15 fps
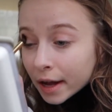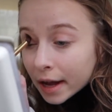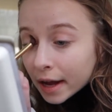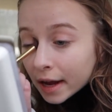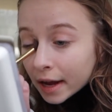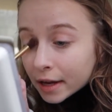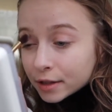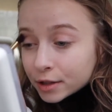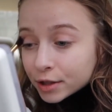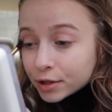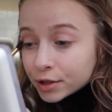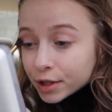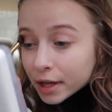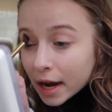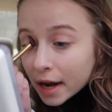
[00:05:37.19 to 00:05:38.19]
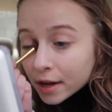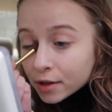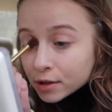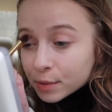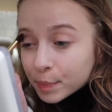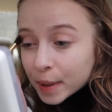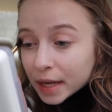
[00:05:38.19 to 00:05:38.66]
And usually I
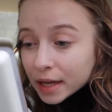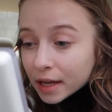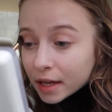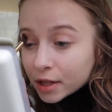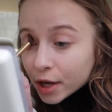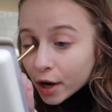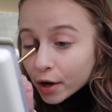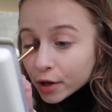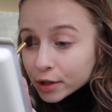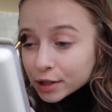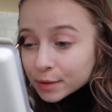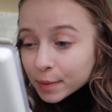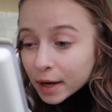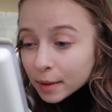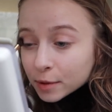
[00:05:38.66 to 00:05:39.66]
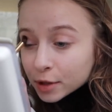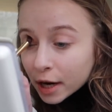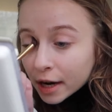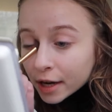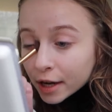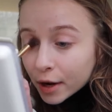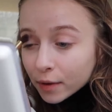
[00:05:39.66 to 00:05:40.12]
use pinky tones, but I'm
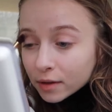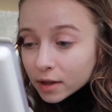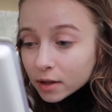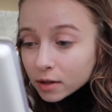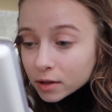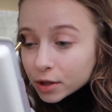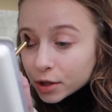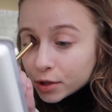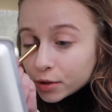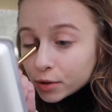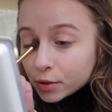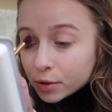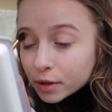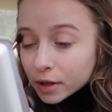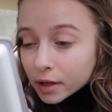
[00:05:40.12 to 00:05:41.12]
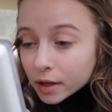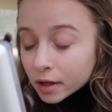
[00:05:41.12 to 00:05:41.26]
trying to go a little nude